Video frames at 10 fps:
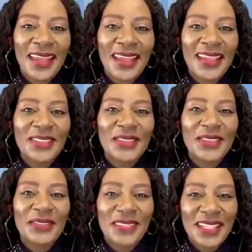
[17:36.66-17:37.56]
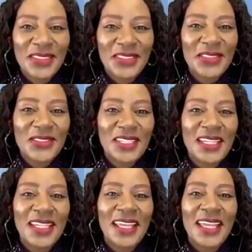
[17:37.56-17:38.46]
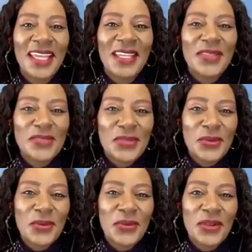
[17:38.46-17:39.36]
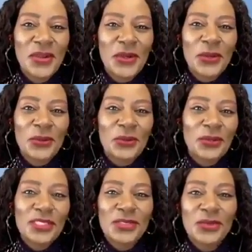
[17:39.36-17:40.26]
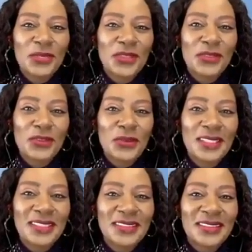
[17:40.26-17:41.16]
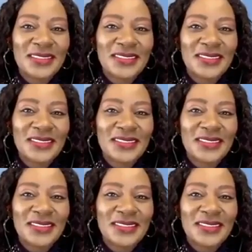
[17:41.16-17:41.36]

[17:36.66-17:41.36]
to reflect on your journey? And if so, what should we look forward to?